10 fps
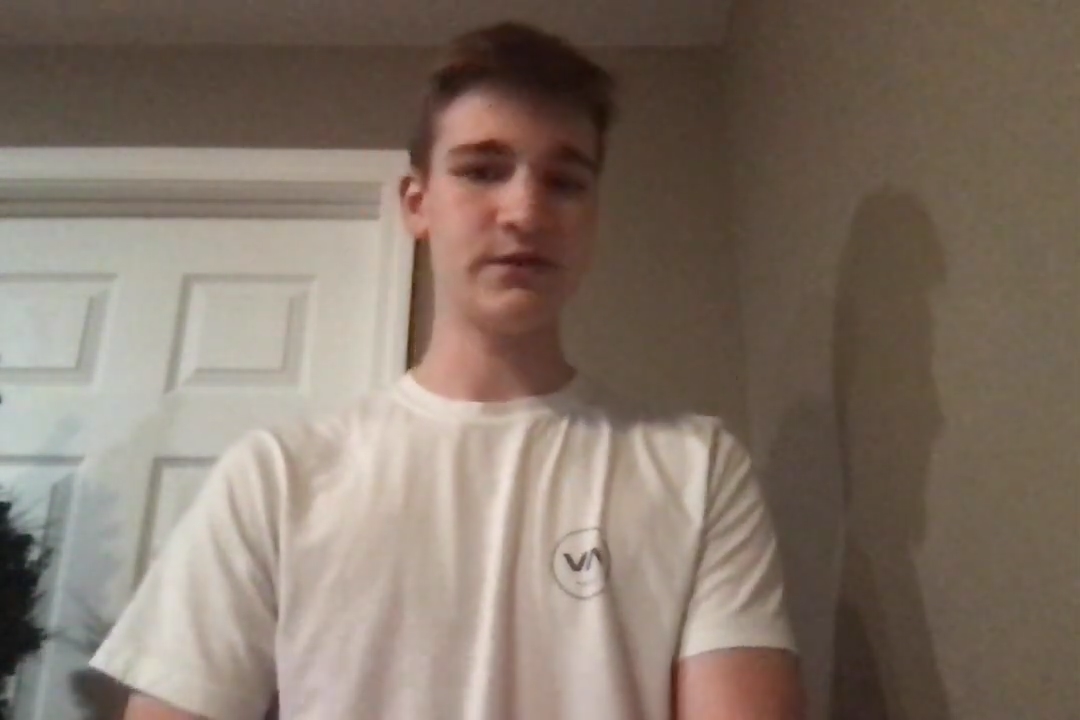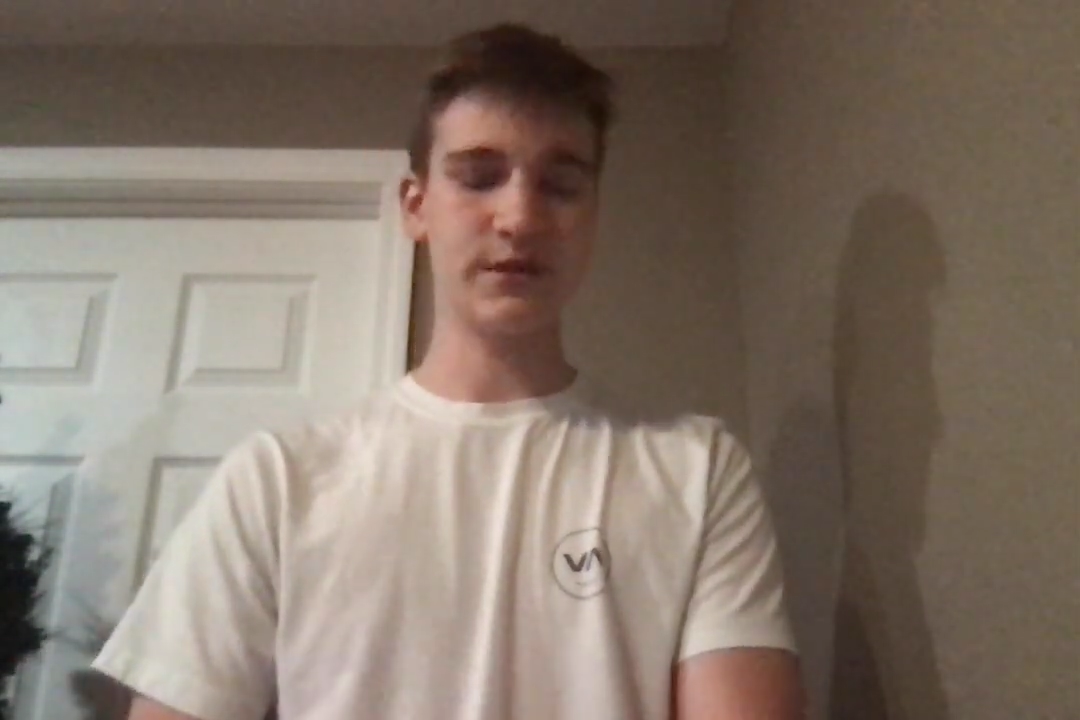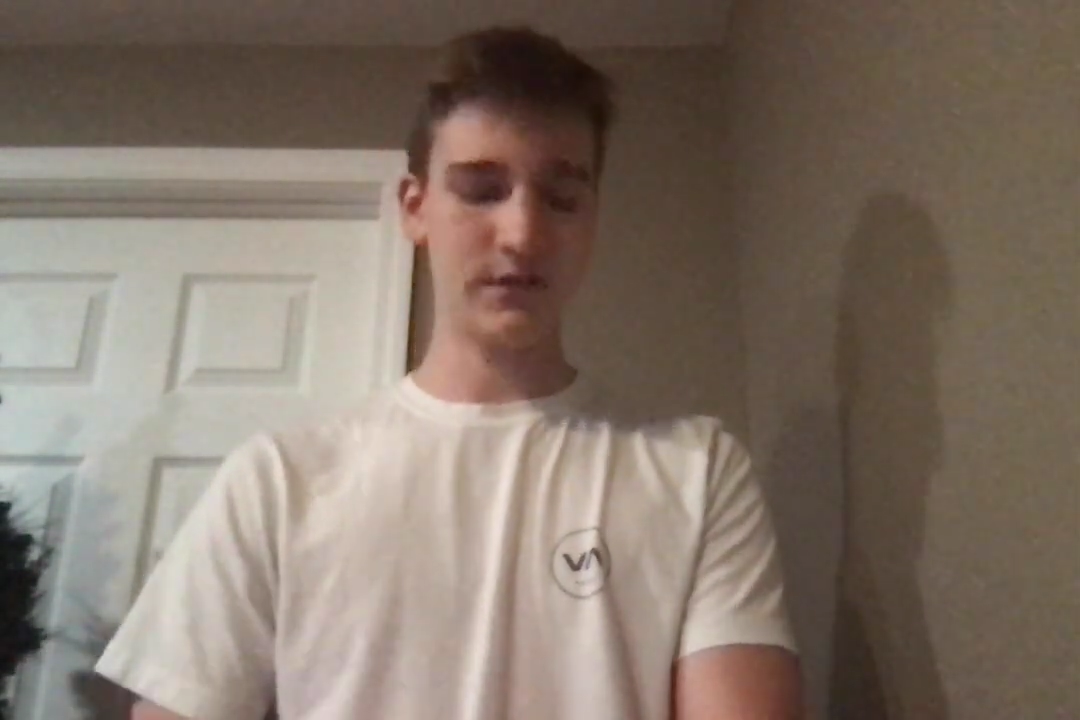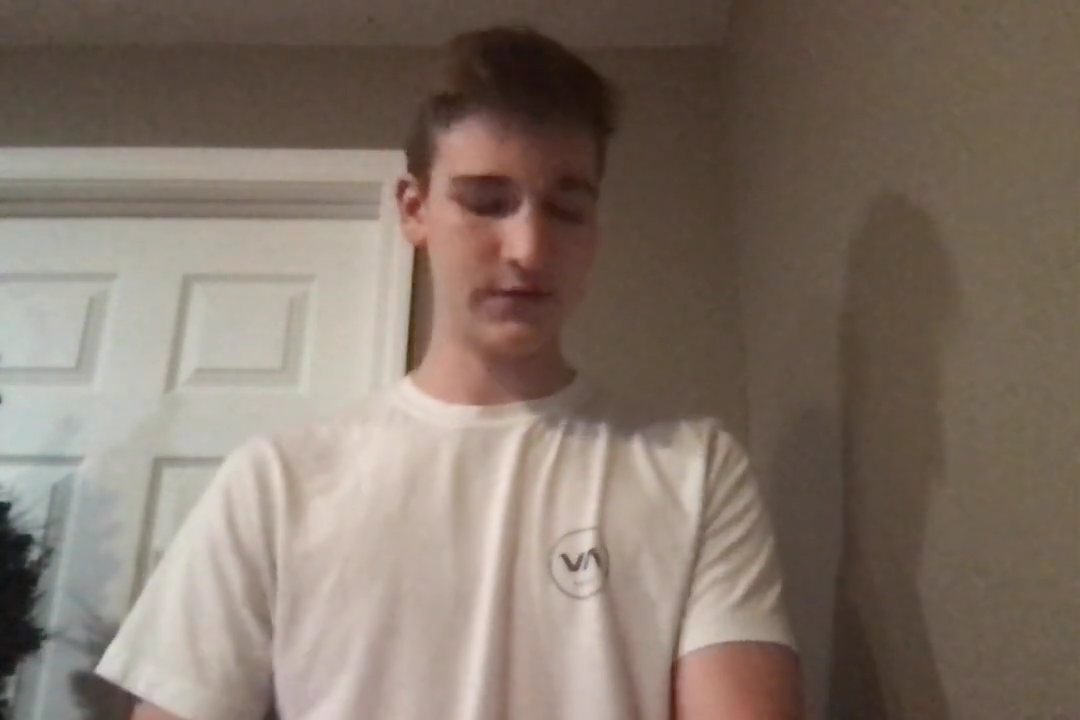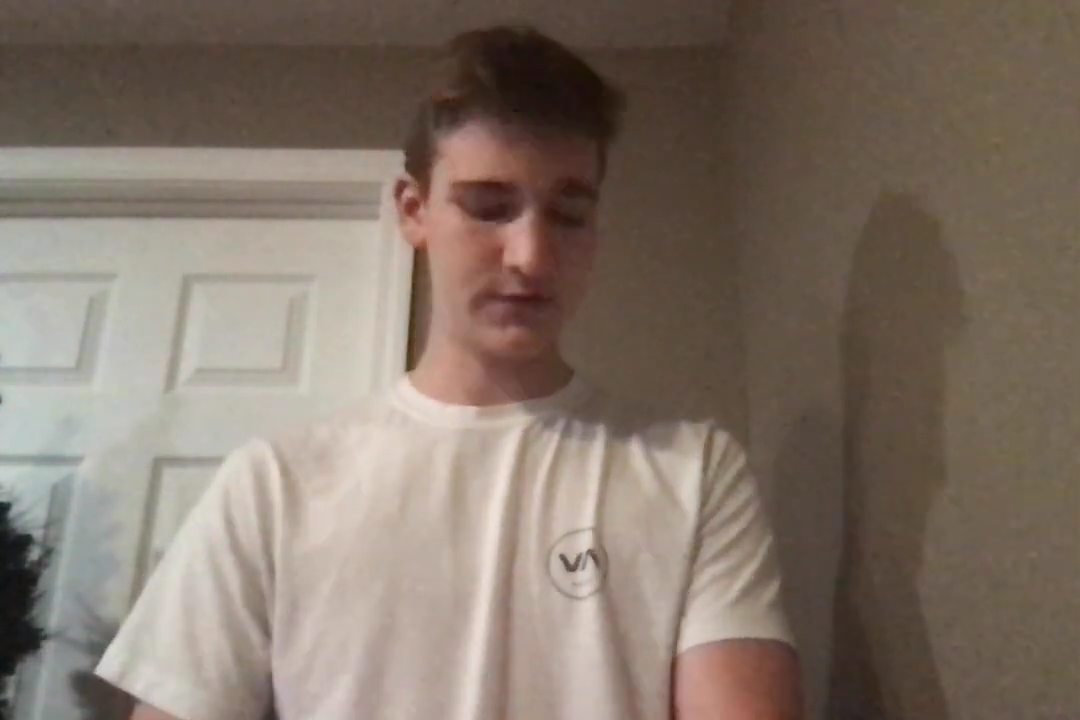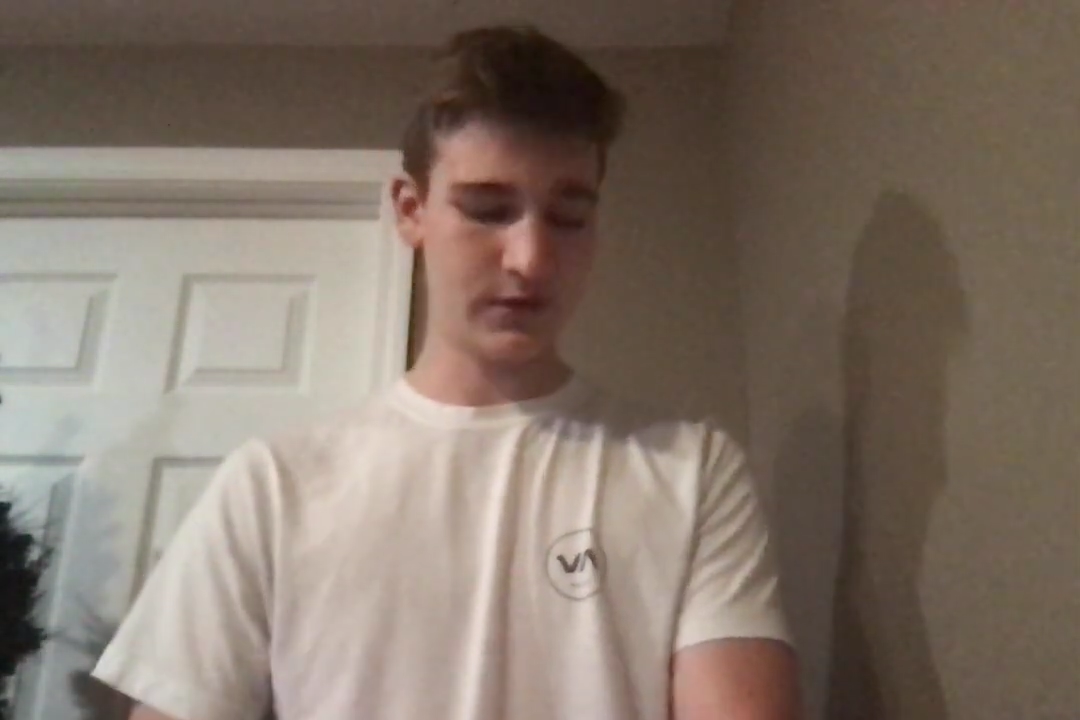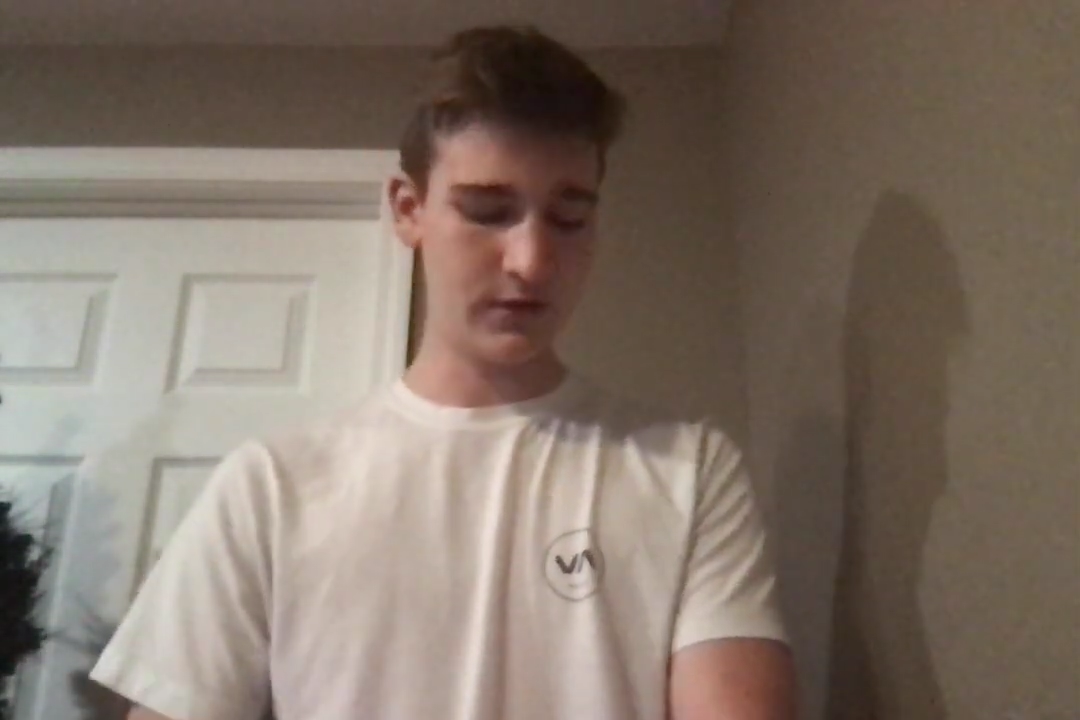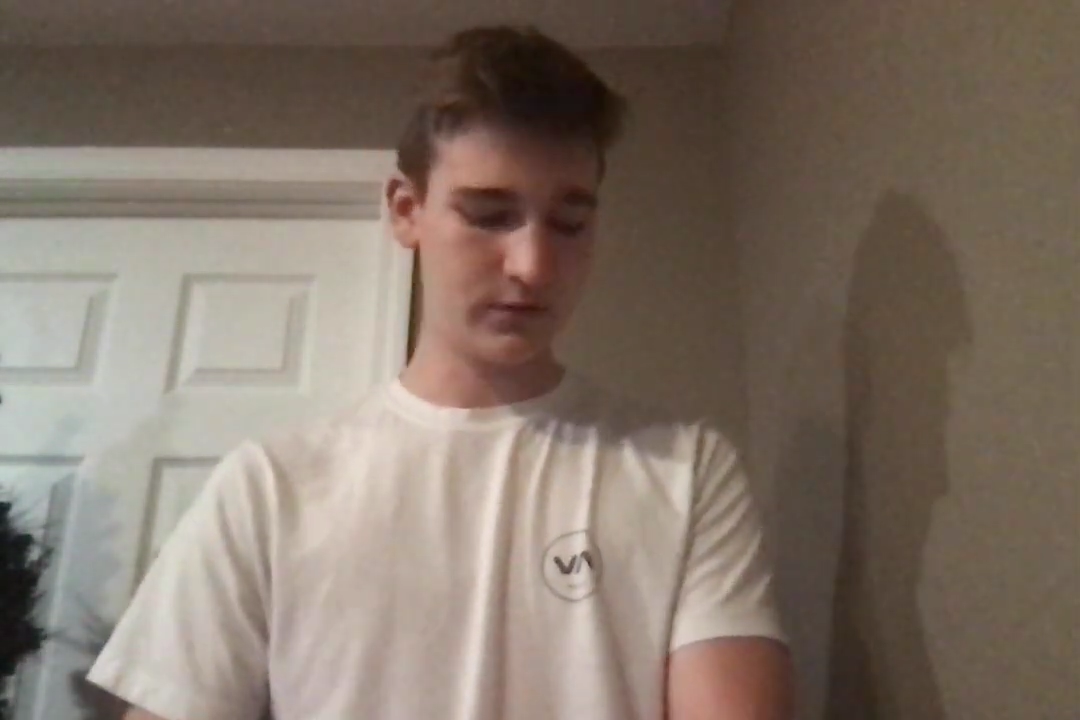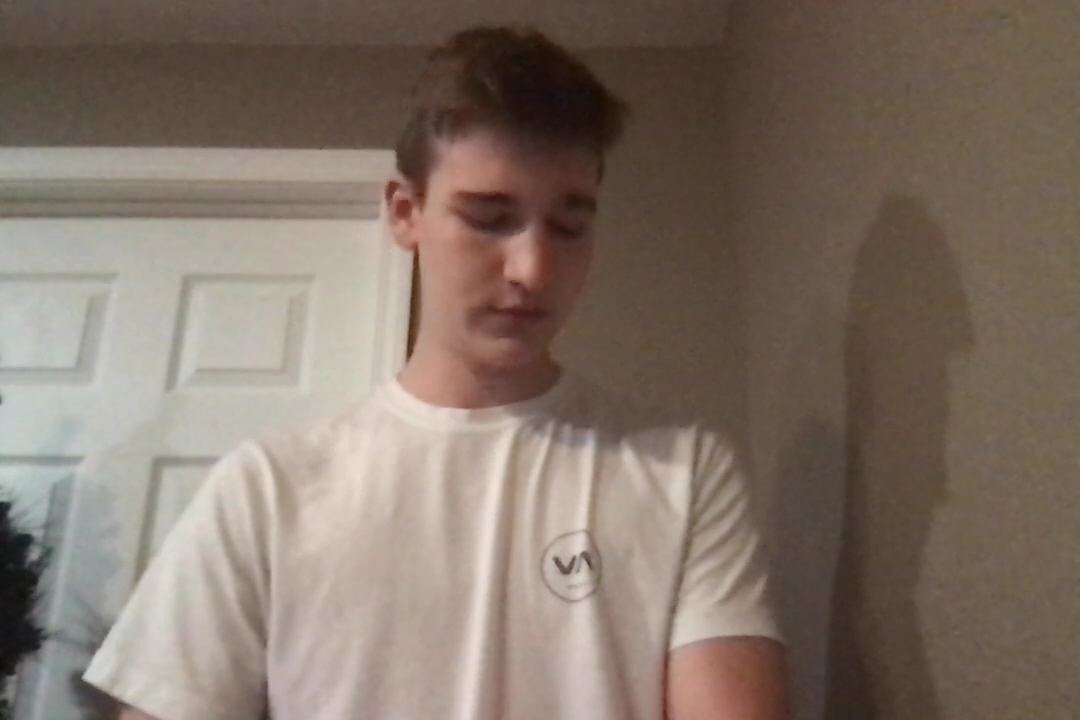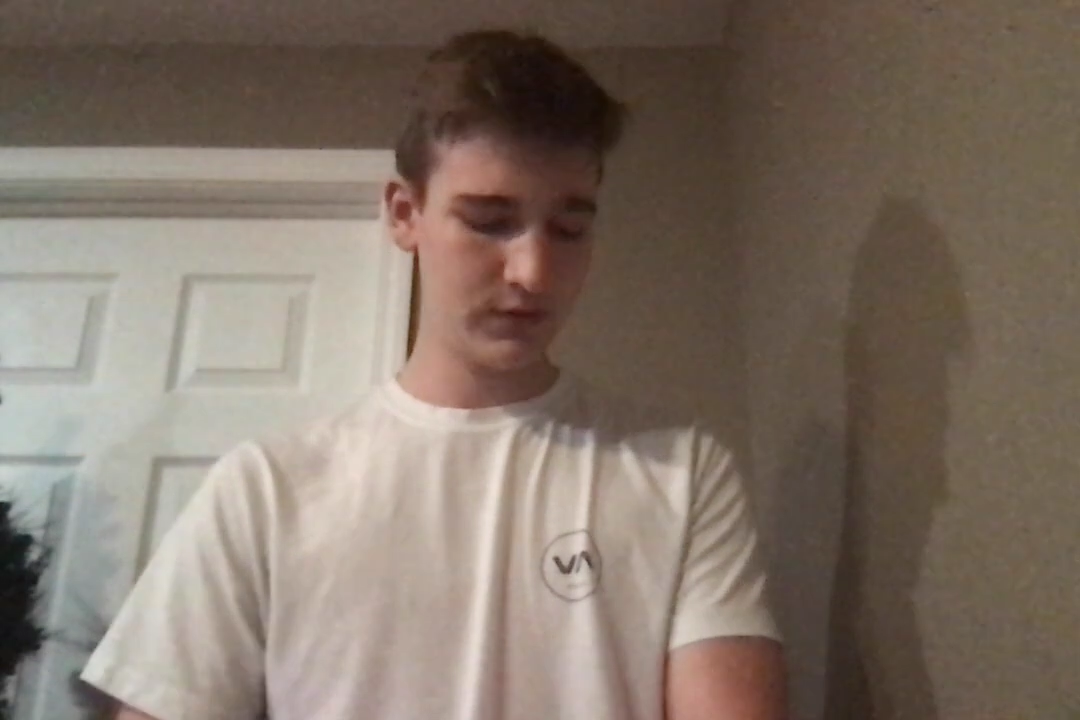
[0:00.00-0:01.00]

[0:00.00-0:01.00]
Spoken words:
skin. So,